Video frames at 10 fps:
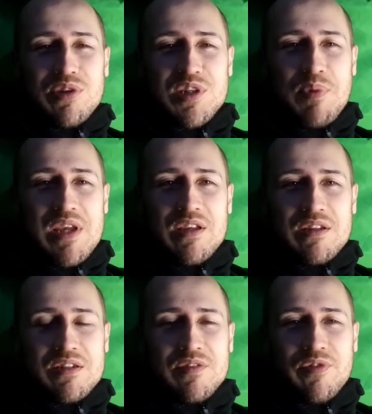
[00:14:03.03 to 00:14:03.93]

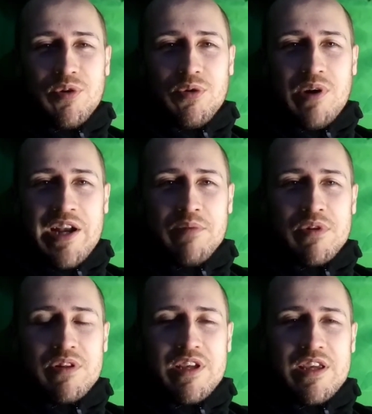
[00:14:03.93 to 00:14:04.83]
speakers for
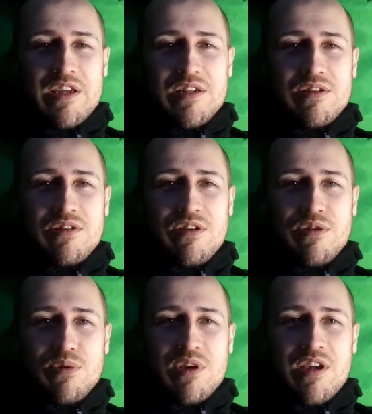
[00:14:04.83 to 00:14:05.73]
Animal Aid
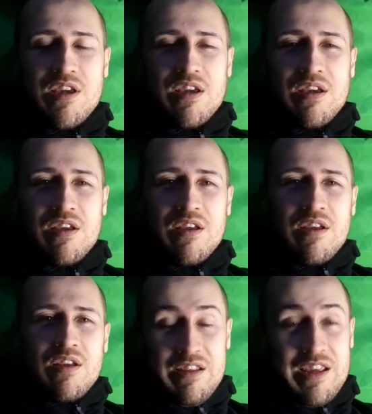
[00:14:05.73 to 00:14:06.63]
UK.
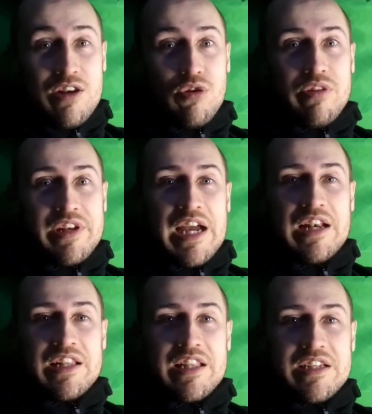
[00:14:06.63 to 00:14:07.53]
In Northern
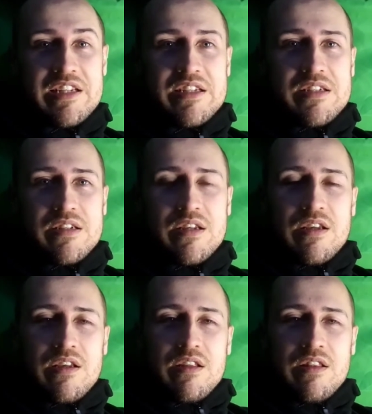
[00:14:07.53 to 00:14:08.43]
Ireland, that is.
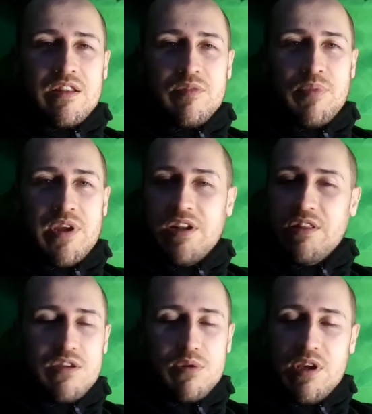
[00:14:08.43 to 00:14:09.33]
They've been in
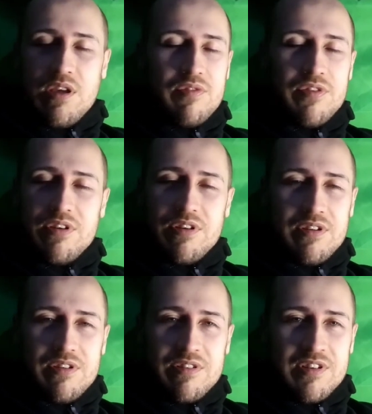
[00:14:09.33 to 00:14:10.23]
the UK
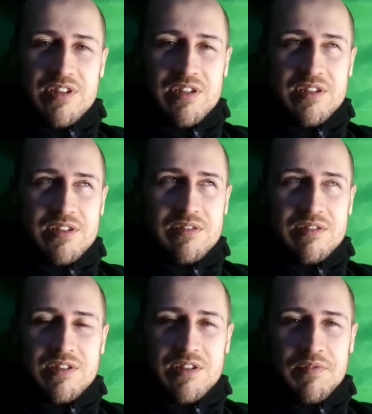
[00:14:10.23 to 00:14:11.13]
since
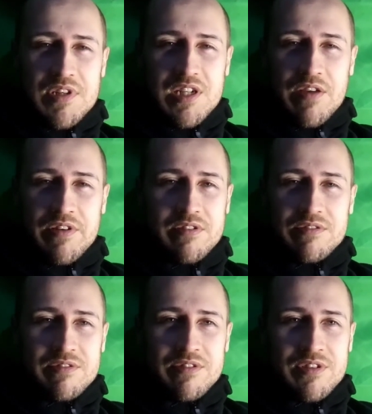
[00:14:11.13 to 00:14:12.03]
77,
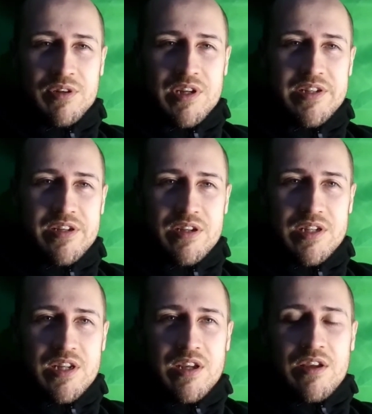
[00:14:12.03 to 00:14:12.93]
donkey's
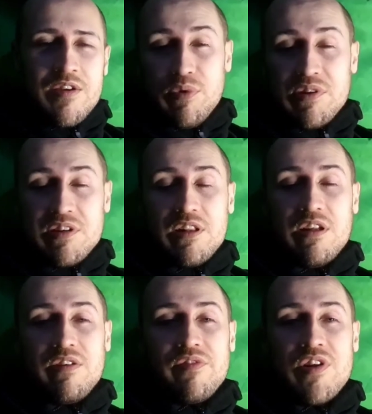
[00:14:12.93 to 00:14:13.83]
years. It's still
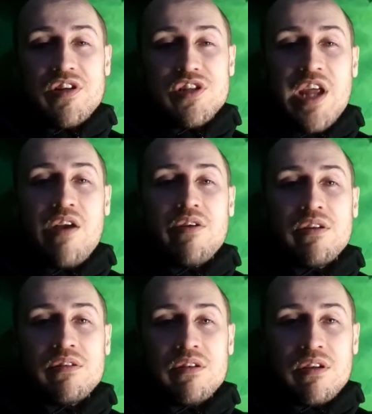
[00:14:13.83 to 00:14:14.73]
a
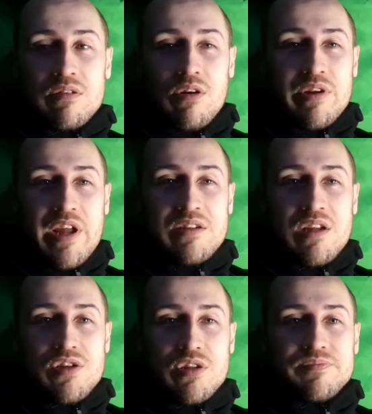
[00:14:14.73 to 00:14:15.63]
vegetarian
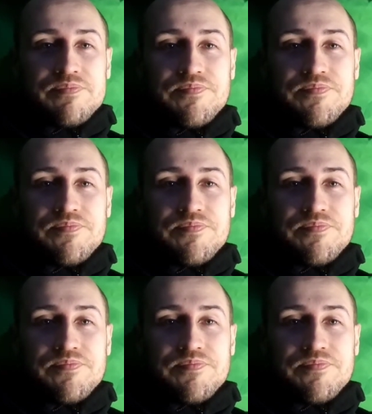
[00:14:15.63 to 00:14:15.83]
organisation.